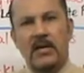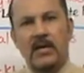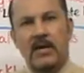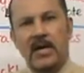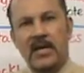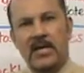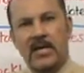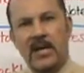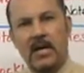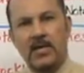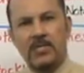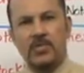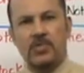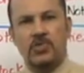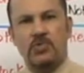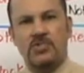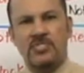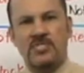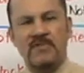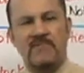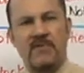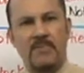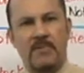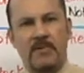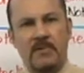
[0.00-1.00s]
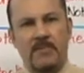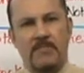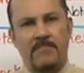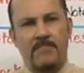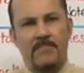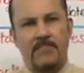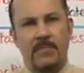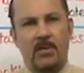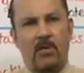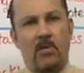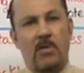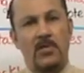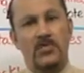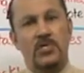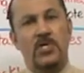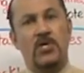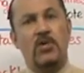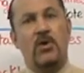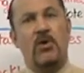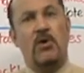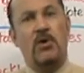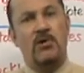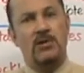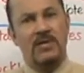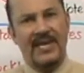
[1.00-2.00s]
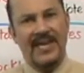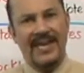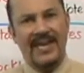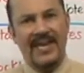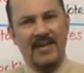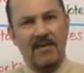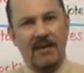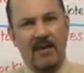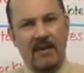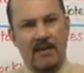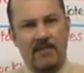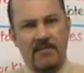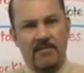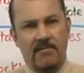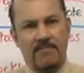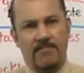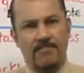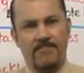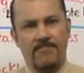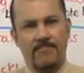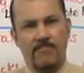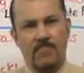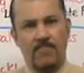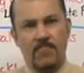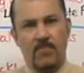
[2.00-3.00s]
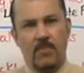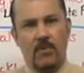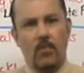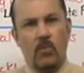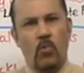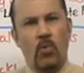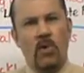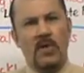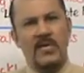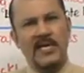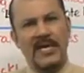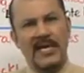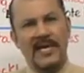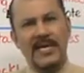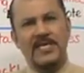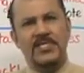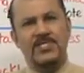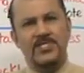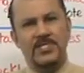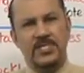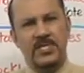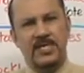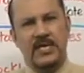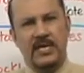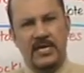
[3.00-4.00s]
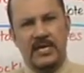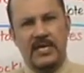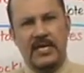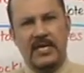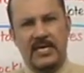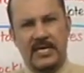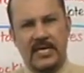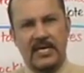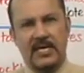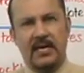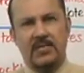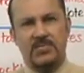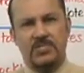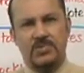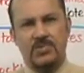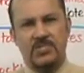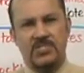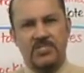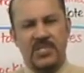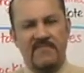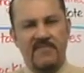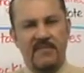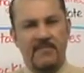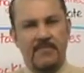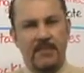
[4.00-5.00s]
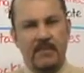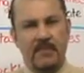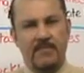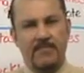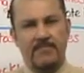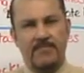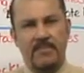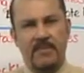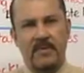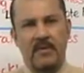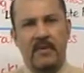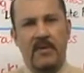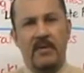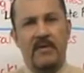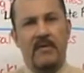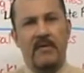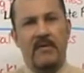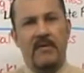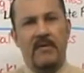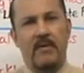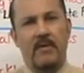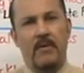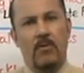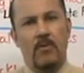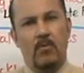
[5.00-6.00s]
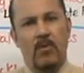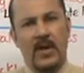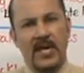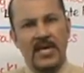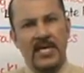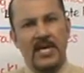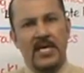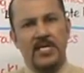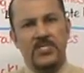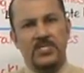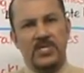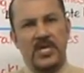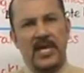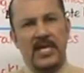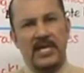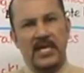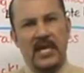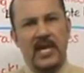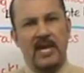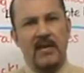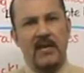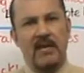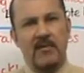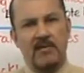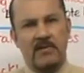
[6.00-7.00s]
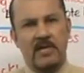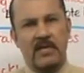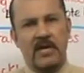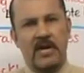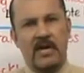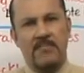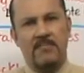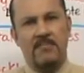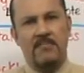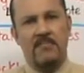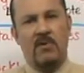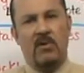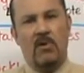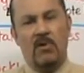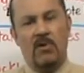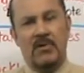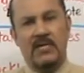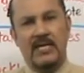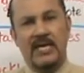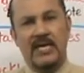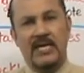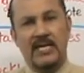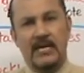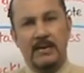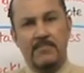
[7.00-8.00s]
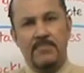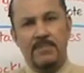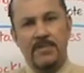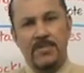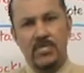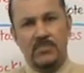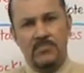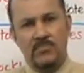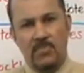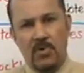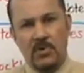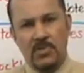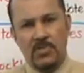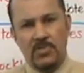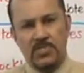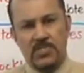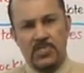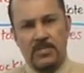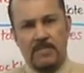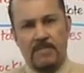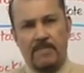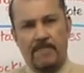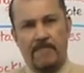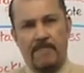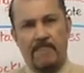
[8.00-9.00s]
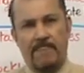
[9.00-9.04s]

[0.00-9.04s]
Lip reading: Accounts receivable, also called AR. What is an accounts receivable? When does an AR come on a company's books?